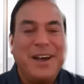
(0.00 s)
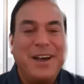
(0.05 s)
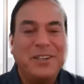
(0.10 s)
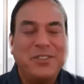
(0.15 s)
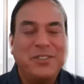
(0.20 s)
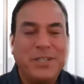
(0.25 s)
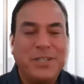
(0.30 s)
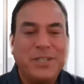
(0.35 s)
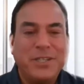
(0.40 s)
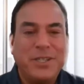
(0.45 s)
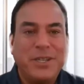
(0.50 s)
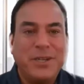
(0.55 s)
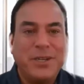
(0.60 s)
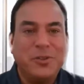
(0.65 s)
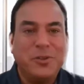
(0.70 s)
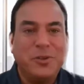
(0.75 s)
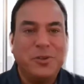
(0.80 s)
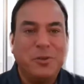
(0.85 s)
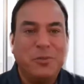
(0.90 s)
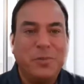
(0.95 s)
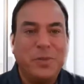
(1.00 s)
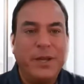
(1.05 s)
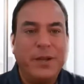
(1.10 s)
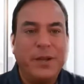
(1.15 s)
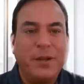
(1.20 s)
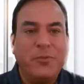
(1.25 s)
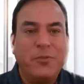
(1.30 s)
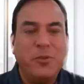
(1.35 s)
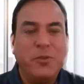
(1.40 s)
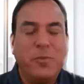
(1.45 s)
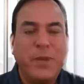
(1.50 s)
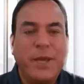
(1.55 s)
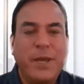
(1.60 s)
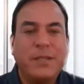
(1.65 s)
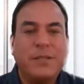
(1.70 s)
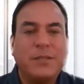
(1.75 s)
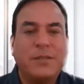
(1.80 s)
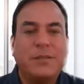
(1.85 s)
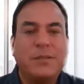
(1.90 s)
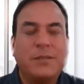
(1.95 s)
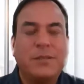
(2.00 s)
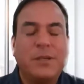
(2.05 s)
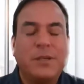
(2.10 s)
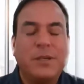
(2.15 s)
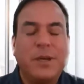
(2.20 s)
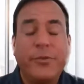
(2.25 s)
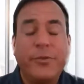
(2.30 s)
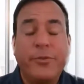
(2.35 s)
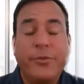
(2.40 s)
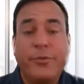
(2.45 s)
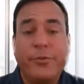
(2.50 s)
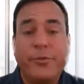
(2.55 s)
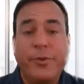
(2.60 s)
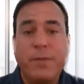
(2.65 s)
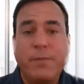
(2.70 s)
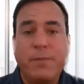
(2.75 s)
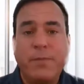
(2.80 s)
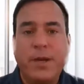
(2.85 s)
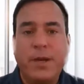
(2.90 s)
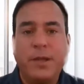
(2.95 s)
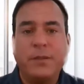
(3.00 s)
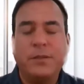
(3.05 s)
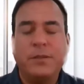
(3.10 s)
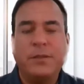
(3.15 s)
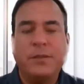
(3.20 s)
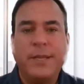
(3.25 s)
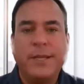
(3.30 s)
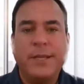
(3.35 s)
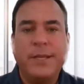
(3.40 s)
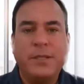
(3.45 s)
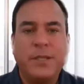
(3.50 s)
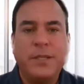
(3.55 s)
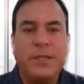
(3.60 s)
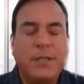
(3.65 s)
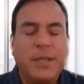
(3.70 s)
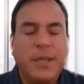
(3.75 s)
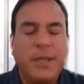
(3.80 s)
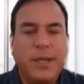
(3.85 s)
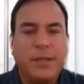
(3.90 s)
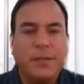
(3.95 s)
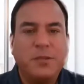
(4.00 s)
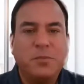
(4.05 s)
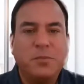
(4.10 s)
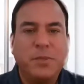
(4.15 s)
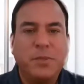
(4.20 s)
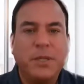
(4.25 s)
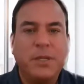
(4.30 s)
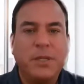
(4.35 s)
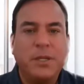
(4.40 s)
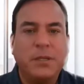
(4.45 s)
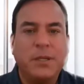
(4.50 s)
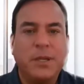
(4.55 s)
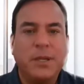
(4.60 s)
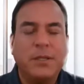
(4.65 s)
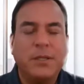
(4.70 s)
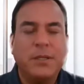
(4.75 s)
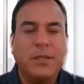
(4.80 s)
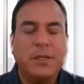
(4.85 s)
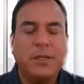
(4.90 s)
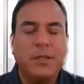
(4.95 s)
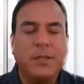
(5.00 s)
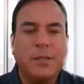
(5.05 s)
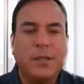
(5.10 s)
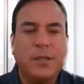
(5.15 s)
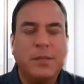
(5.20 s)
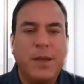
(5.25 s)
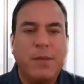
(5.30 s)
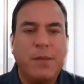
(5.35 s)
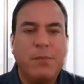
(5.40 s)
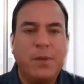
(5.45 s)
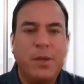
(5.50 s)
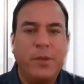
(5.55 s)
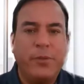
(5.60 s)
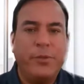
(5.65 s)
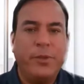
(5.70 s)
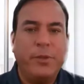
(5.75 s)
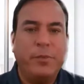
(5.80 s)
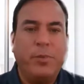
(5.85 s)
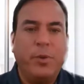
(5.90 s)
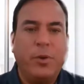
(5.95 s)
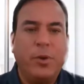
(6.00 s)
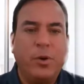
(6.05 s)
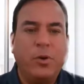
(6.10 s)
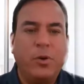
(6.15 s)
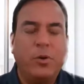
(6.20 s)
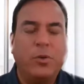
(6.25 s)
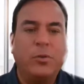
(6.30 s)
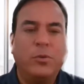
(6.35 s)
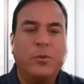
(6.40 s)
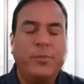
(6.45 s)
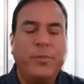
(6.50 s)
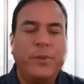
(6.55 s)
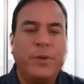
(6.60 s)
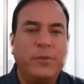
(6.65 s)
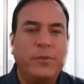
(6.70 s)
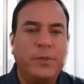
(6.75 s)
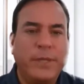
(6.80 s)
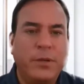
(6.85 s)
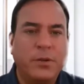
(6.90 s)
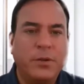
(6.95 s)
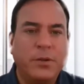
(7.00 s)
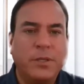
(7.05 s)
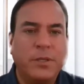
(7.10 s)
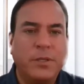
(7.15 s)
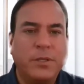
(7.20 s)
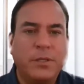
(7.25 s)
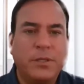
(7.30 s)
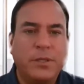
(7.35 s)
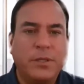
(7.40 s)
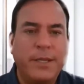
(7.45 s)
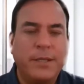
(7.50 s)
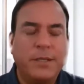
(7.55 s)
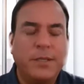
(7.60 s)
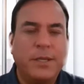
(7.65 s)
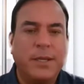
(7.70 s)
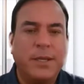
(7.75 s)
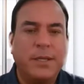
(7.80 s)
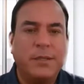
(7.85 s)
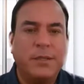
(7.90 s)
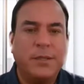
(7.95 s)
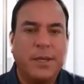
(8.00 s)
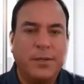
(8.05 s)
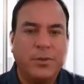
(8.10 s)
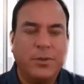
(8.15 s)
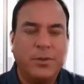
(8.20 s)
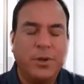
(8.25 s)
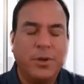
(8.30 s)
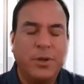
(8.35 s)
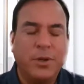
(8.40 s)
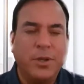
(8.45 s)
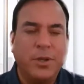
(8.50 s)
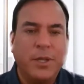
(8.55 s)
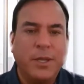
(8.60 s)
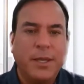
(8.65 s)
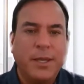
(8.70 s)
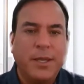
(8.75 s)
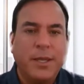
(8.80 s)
Changing gears a little bit, over the past 3 months, NC Tech has been conducting a semi-monthly poll of leaders in the state's tech sector